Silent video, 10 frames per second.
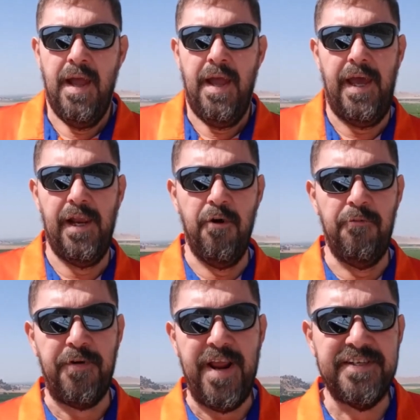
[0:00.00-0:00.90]
Hello
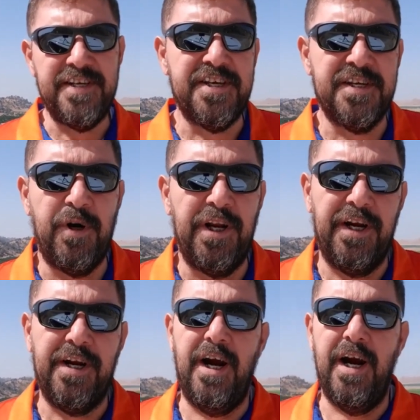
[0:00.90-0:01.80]
friends, this is Brother
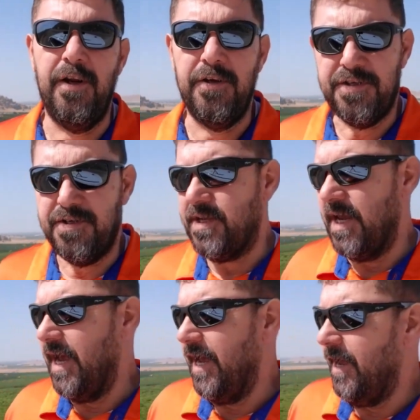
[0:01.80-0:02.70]
Carlos.
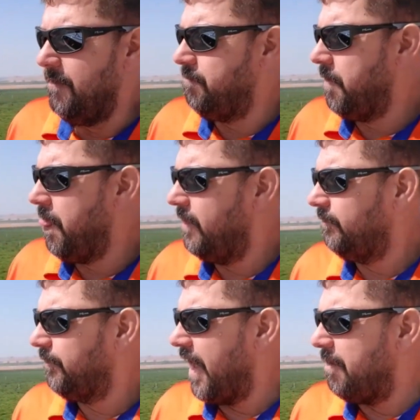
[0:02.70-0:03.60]
Um,
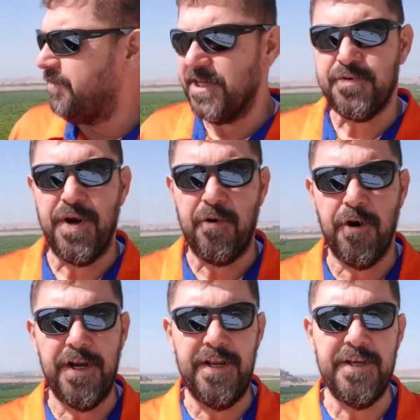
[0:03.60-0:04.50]
I'm just
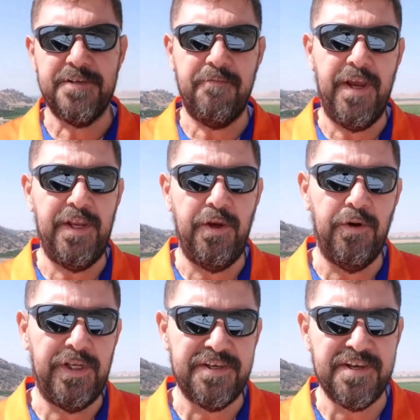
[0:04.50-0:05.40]
recording this video.
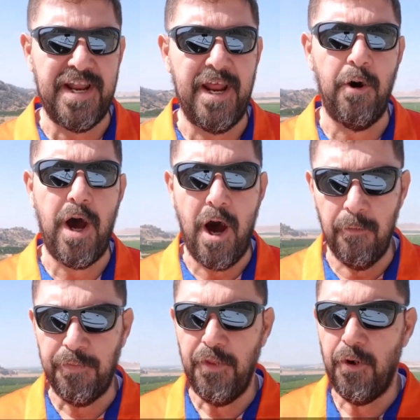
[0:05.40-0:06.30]
This is an
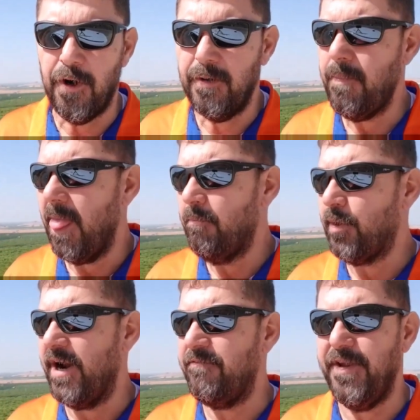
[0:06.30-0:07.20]
outdoor
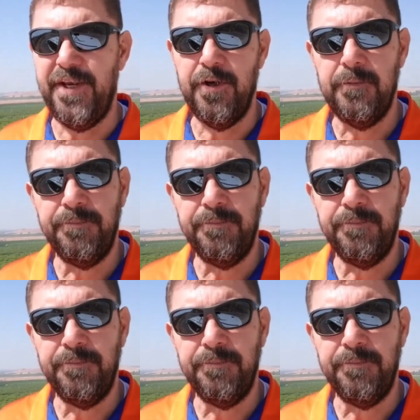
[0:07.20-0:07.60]
prayer video.